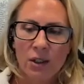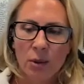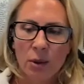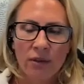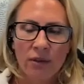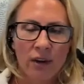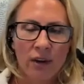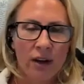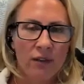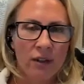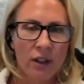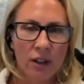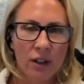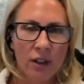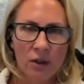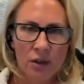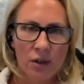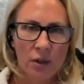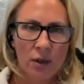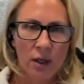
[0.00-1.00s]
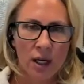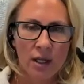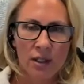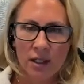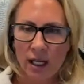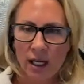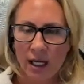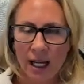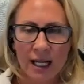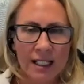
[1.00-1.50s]
25 years, you
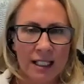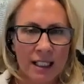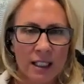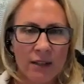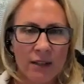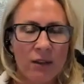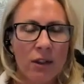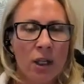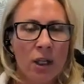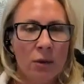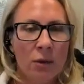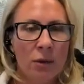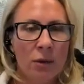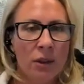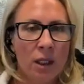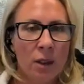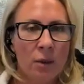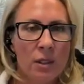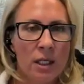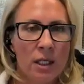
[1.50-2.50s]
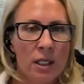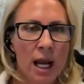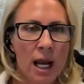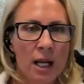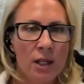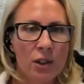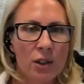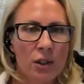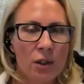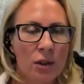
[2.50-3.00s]
guys, and I didn't even know that there was a
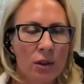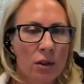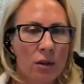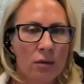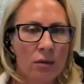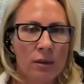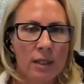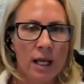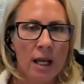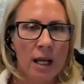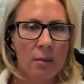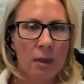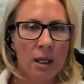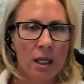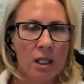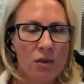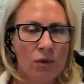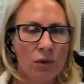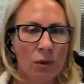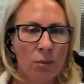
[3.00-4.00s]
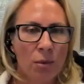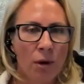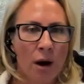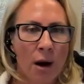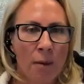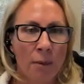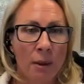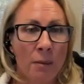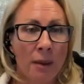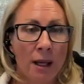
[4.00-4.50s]
national database for
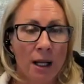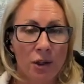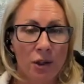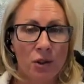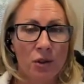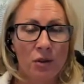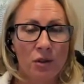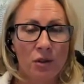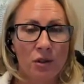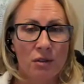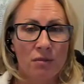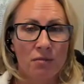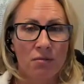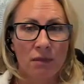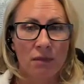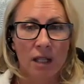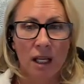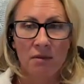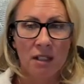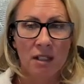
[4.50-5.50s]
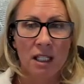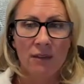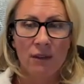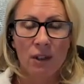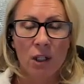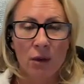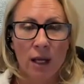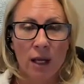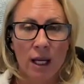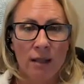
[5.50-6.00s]
property managers. Okay, didn't
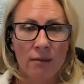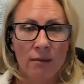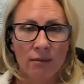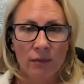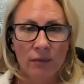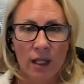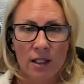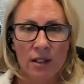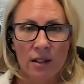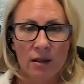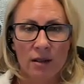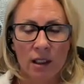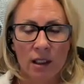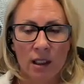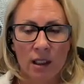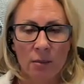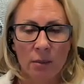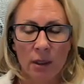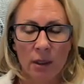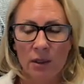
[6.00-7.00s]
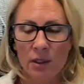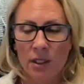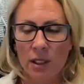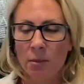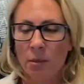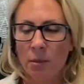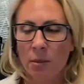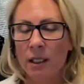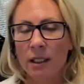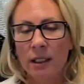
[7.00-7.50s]
even know that. That's a little
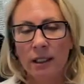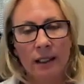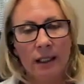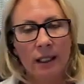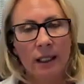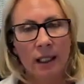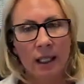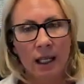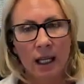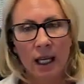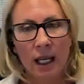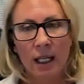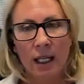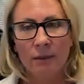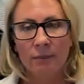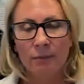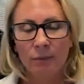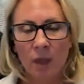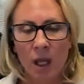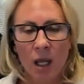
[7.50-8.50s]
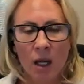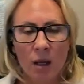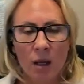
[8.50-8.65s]
embarrassing, but hey,